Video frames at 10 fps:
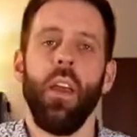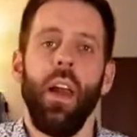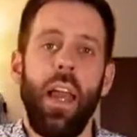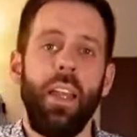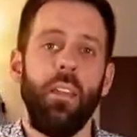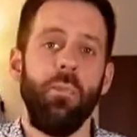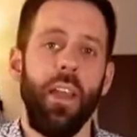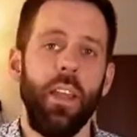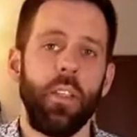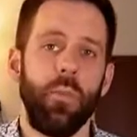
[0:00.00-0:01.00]
And in
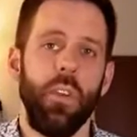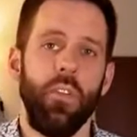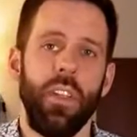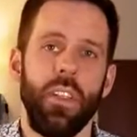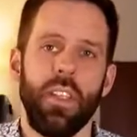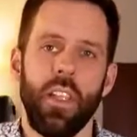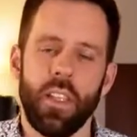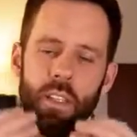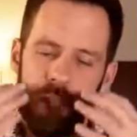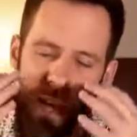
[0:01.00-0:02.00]
my experience, it
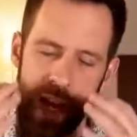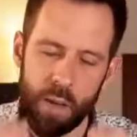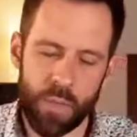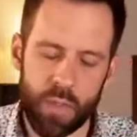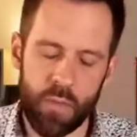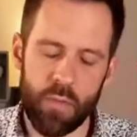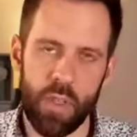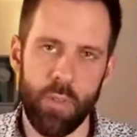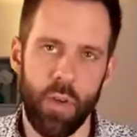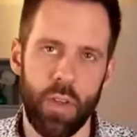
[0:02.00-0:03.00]
is
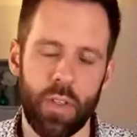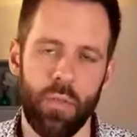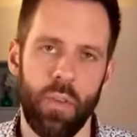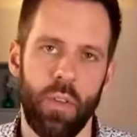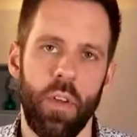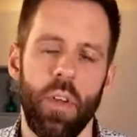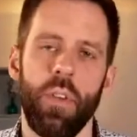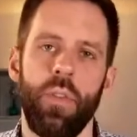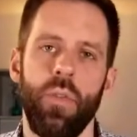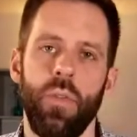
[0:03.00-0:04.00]
absolutely
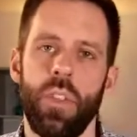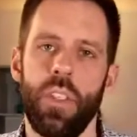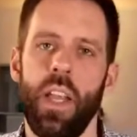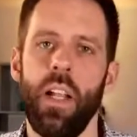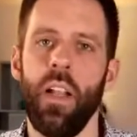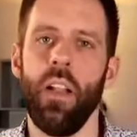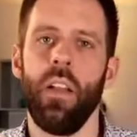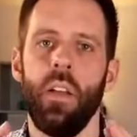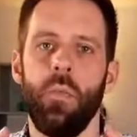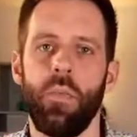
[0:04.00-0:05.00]
possible to
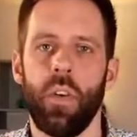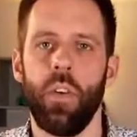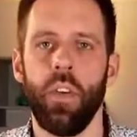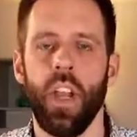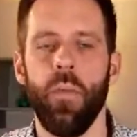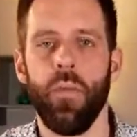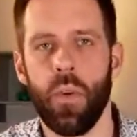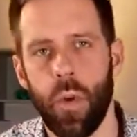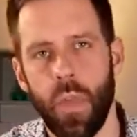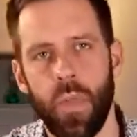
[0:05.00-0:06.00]
sell the program
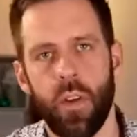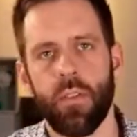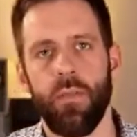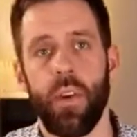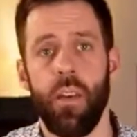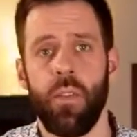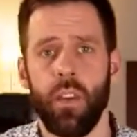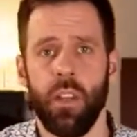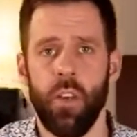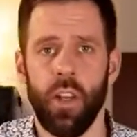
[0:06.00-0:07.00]
for
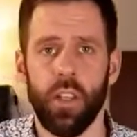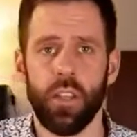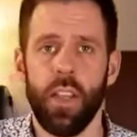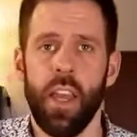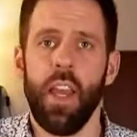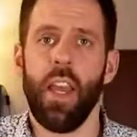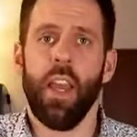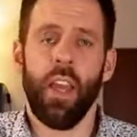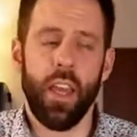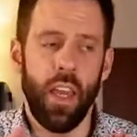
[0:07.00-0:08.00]
$1,500.
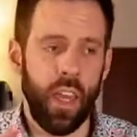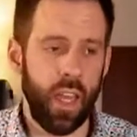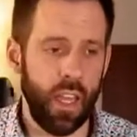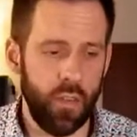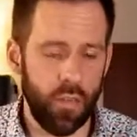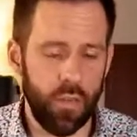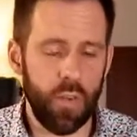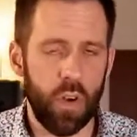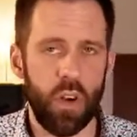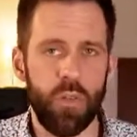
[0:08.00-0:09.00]
If
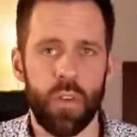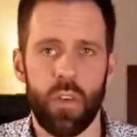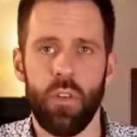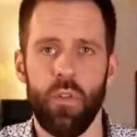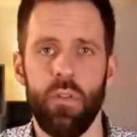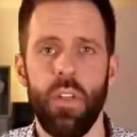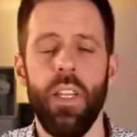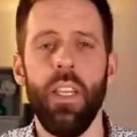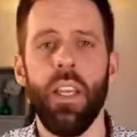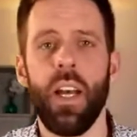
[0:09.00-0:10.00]
you offer a
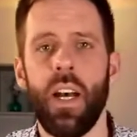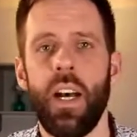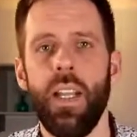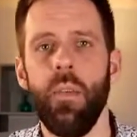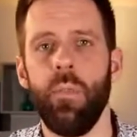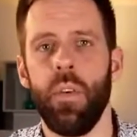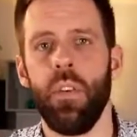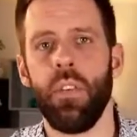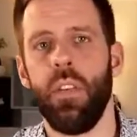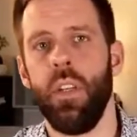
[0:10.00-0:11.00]
really highly
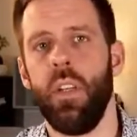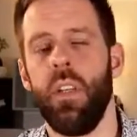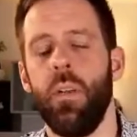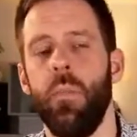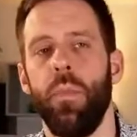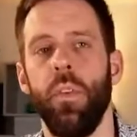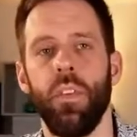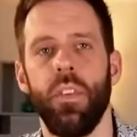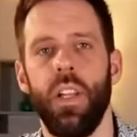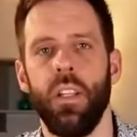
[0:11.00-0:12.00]

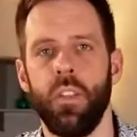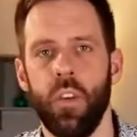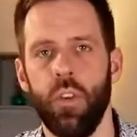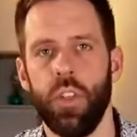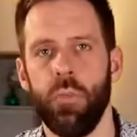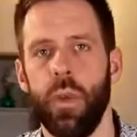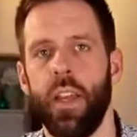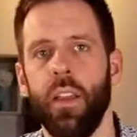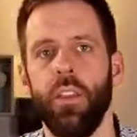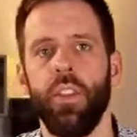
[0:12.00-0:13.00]
personalized coaching
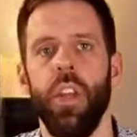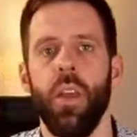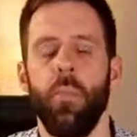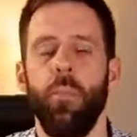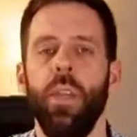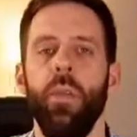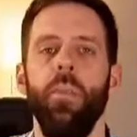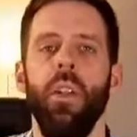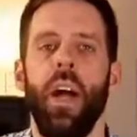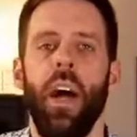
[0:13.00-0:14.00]
package,
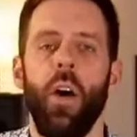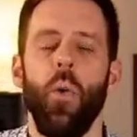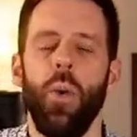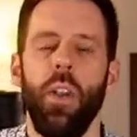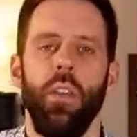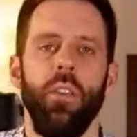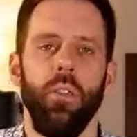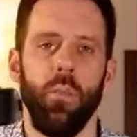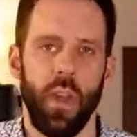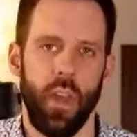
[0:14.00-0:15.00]
people are willing
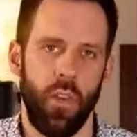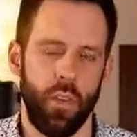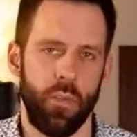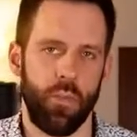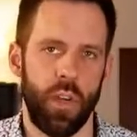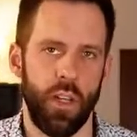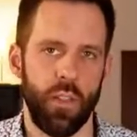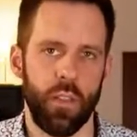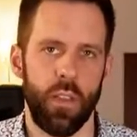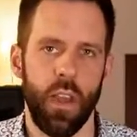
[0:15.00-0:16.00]
to pay this
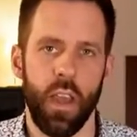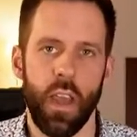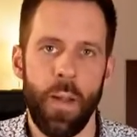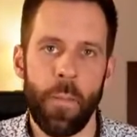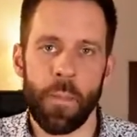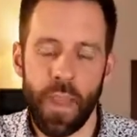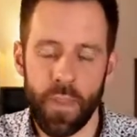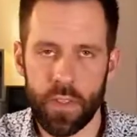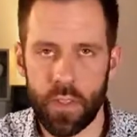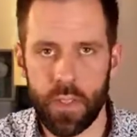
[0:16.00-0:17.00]
price.
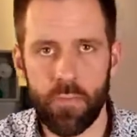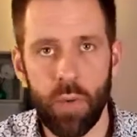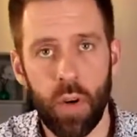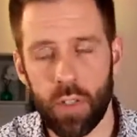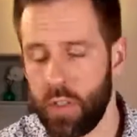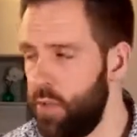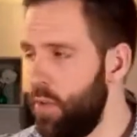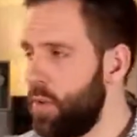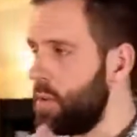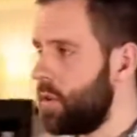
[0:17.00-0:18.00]
And this is important.
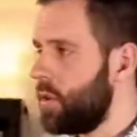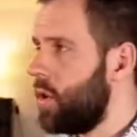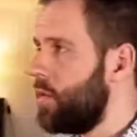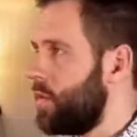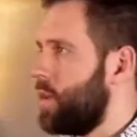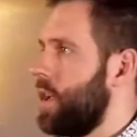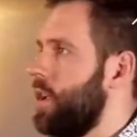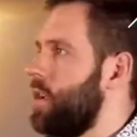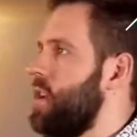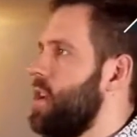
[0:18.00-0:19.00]
You're not
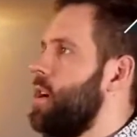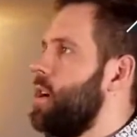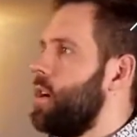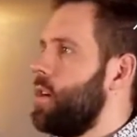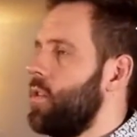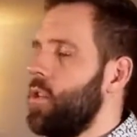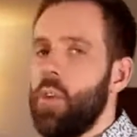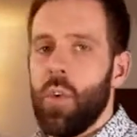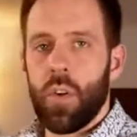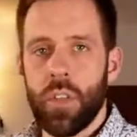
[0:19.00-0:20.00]
offering a
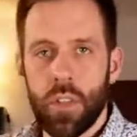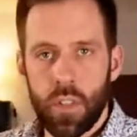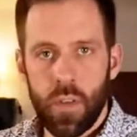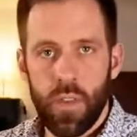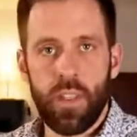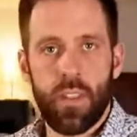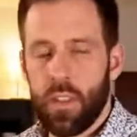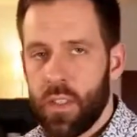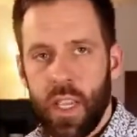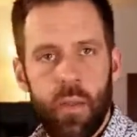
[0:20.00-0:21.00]
course
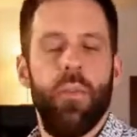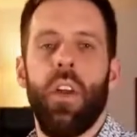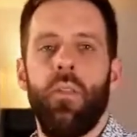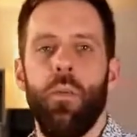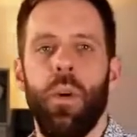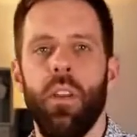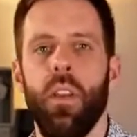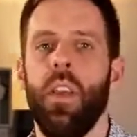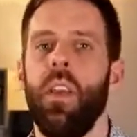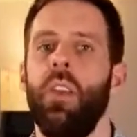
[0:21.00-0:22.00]
that's the same for
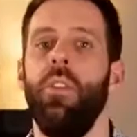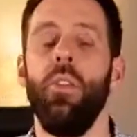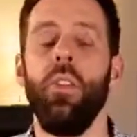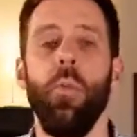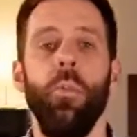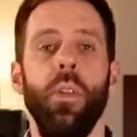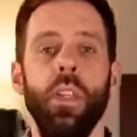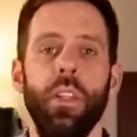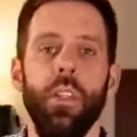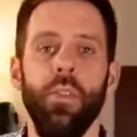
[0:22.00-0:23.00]
everyone. You're
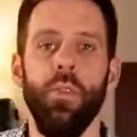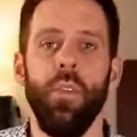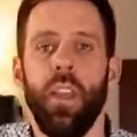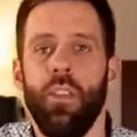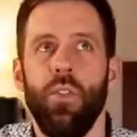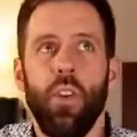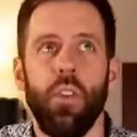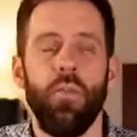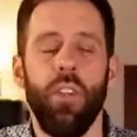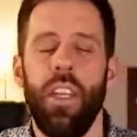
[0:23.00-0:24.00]
completely new and you
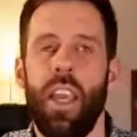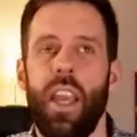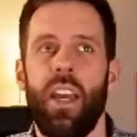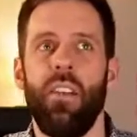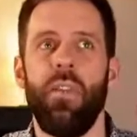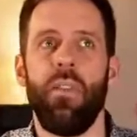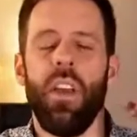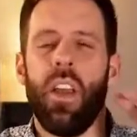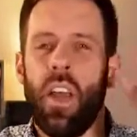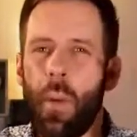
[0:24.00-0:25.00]
don't really have
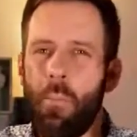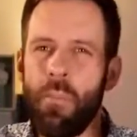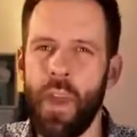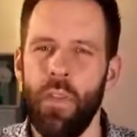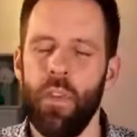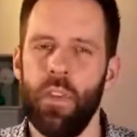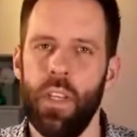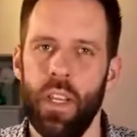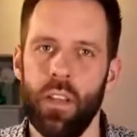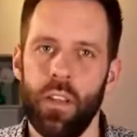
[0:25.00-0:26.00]
a method yet.